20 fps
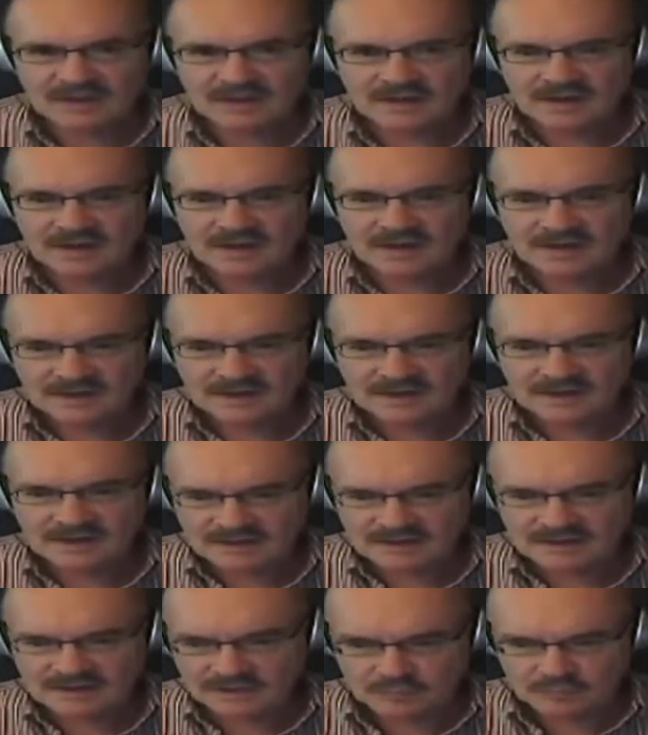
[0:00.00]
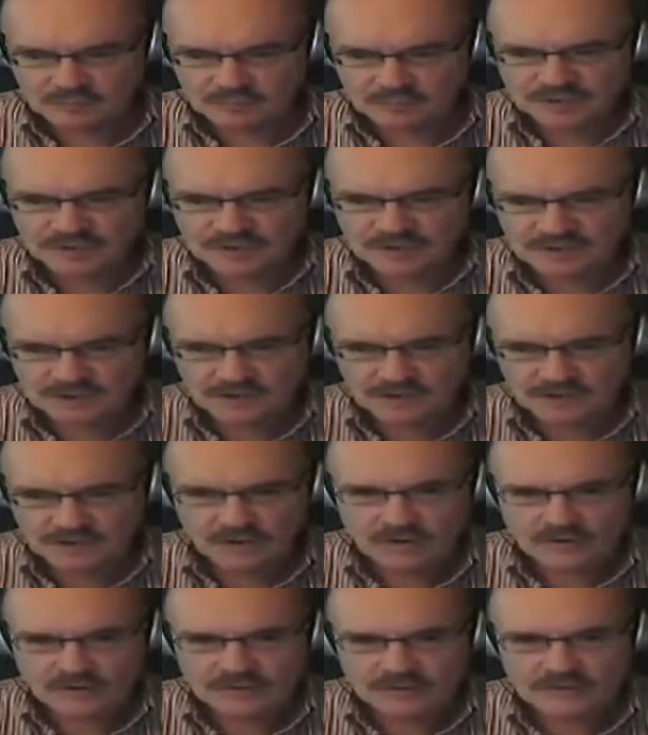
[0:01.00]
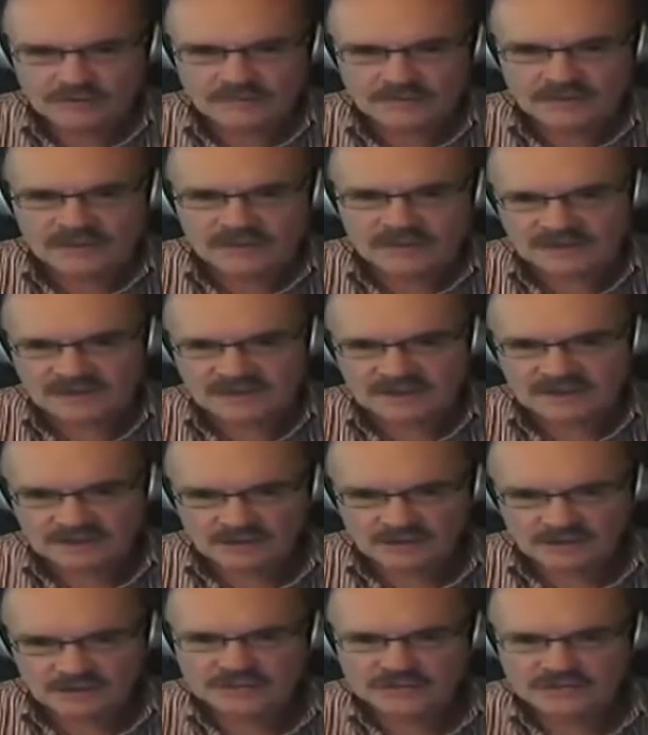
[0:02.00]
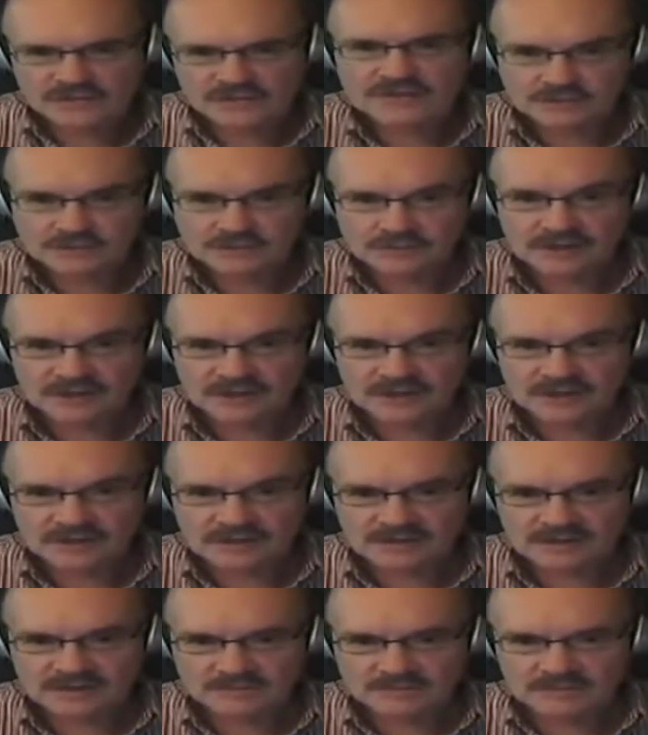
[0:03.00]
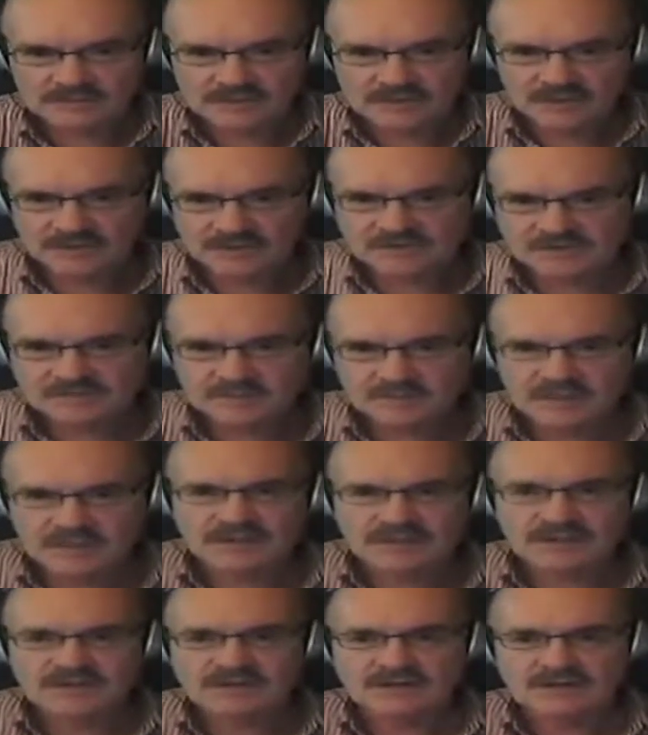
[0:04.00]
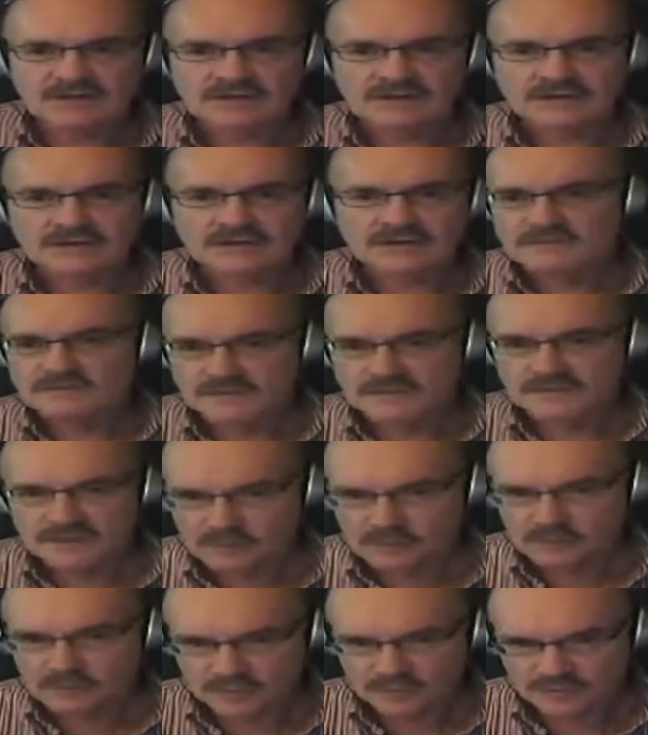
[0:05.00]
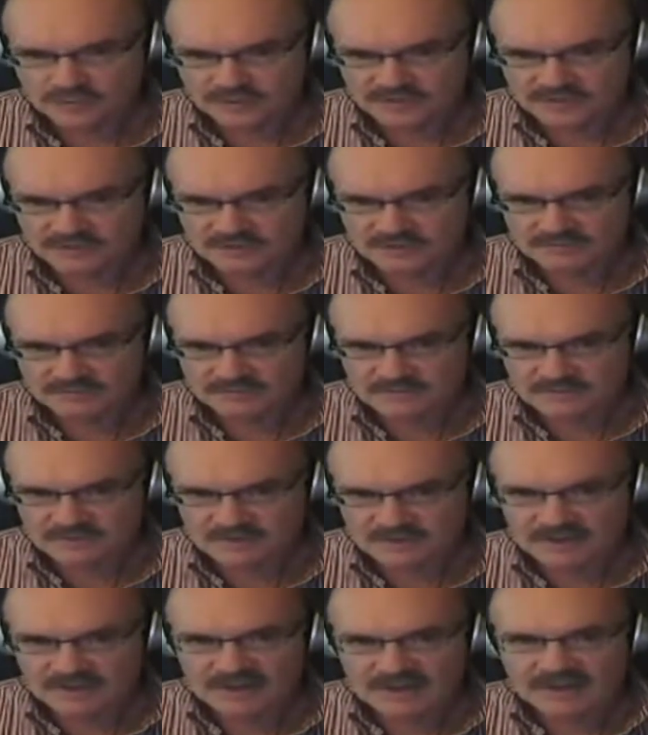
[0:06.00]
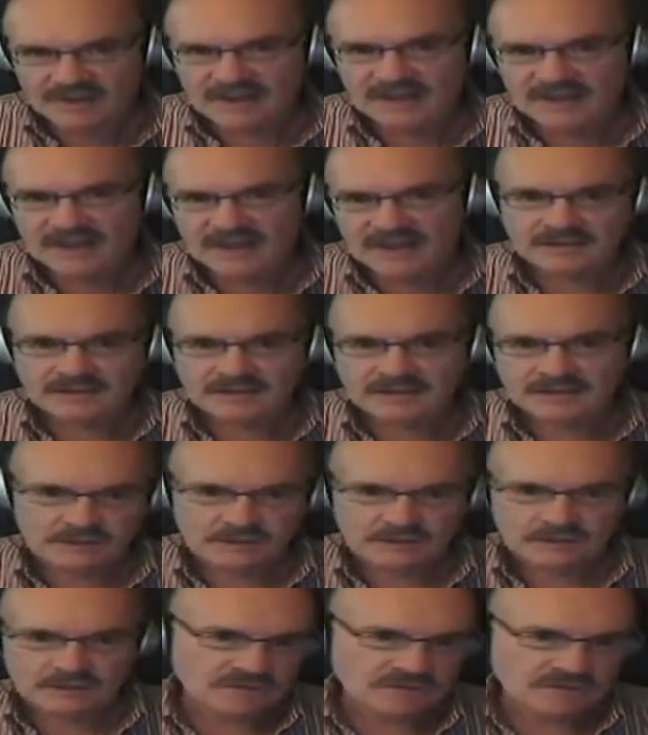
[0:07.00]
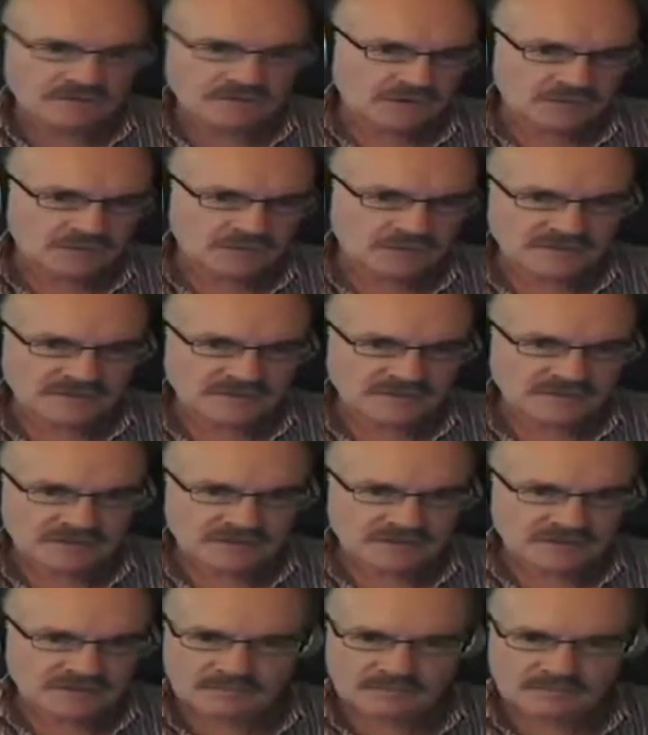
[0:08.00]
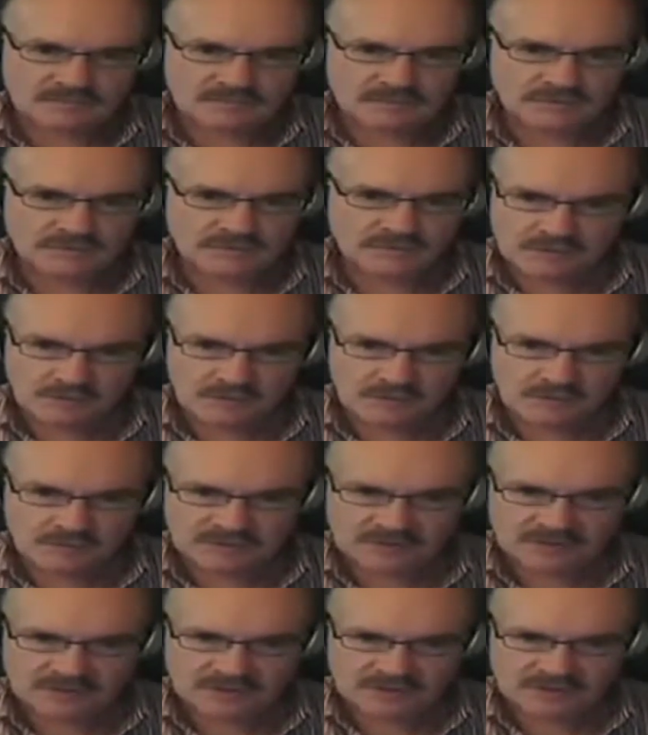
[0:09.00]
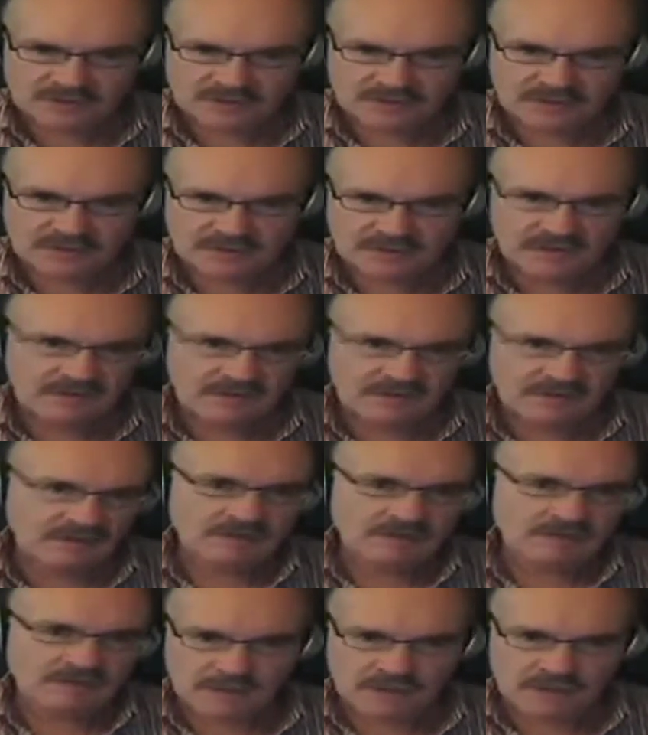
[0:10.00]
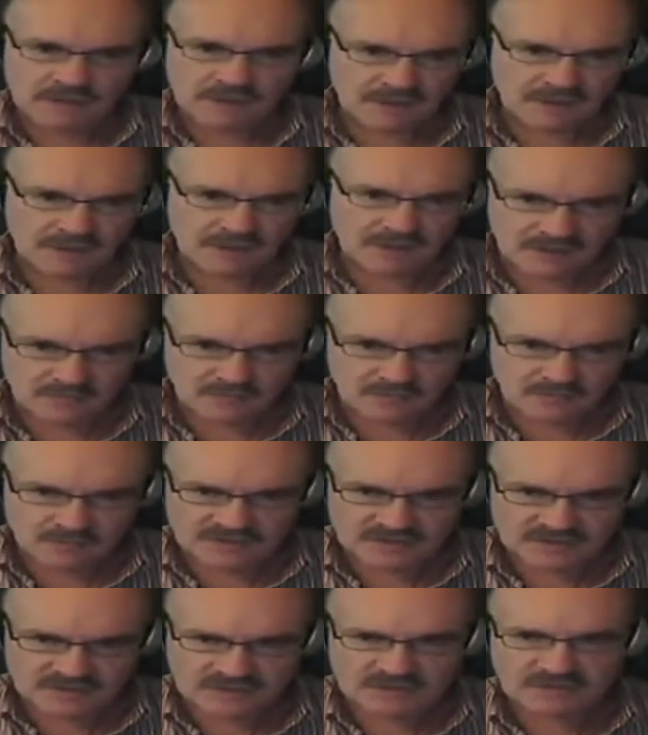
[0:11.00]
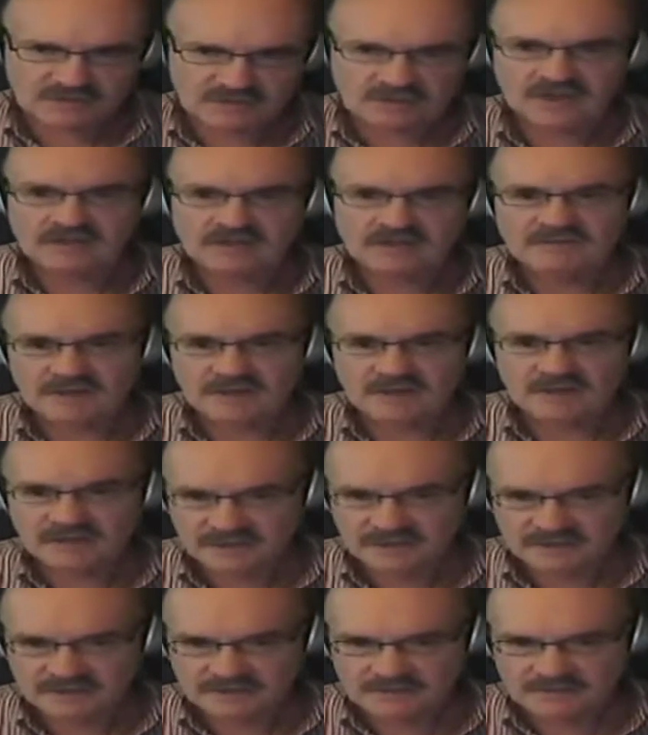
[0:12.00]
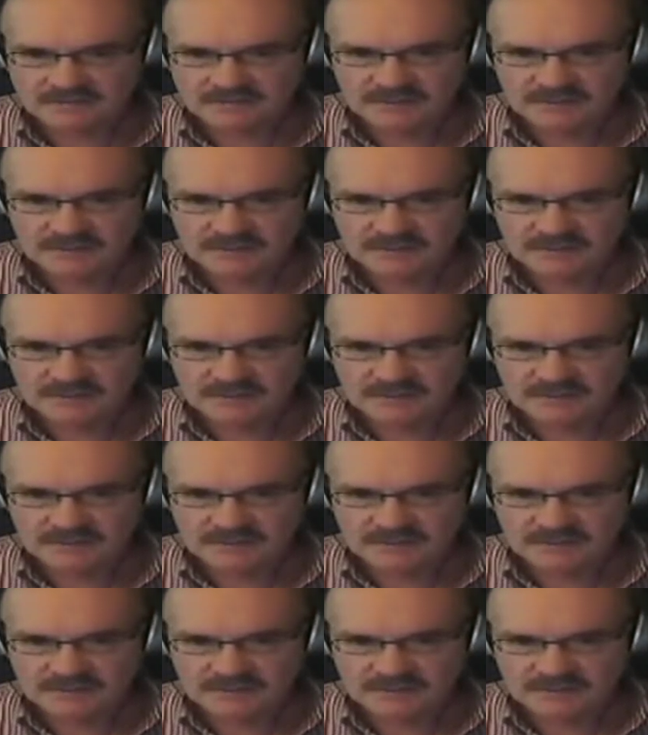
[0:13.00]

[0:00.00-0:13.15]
You put in the code. The risk you take is spending years in federal prison and losing your business, losing your reputation. Even when you come out of prison, you'll have nothing.